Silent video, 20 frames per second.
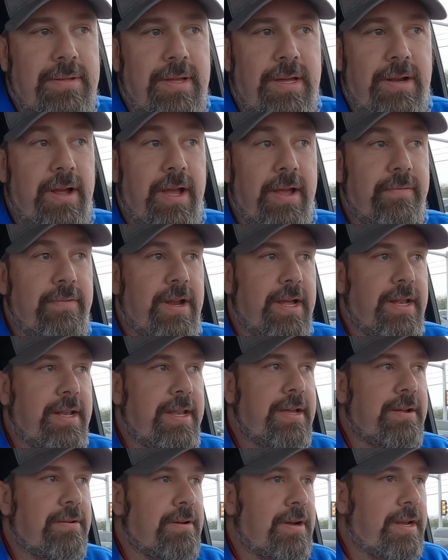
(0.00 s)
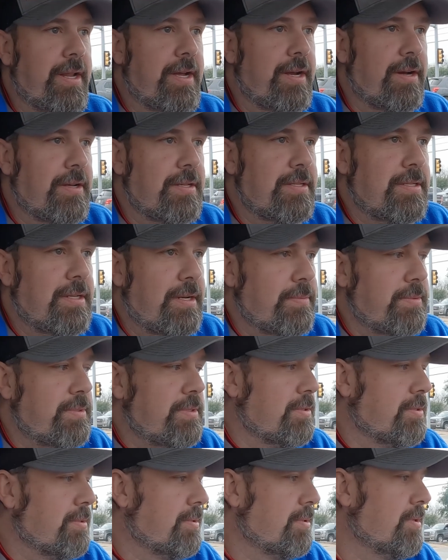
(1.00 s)
don't have an idea right now. I said,
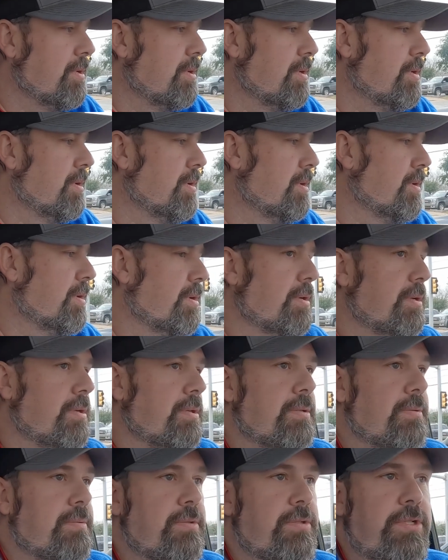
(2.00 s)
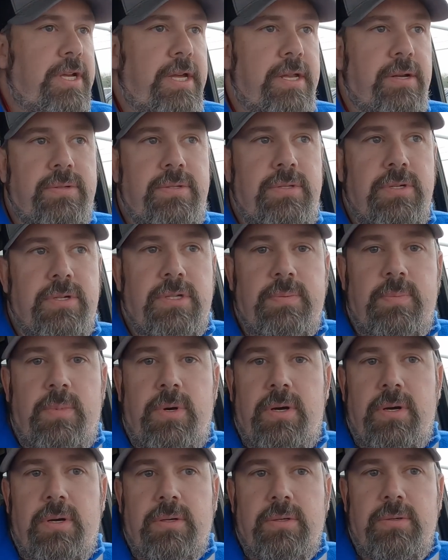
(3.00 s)
the channel's still
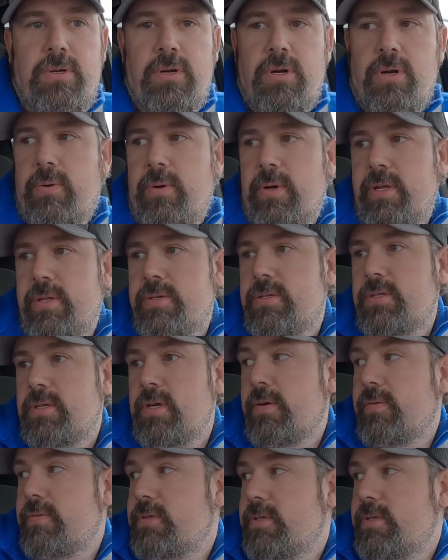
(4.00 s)
small, growing and stuff.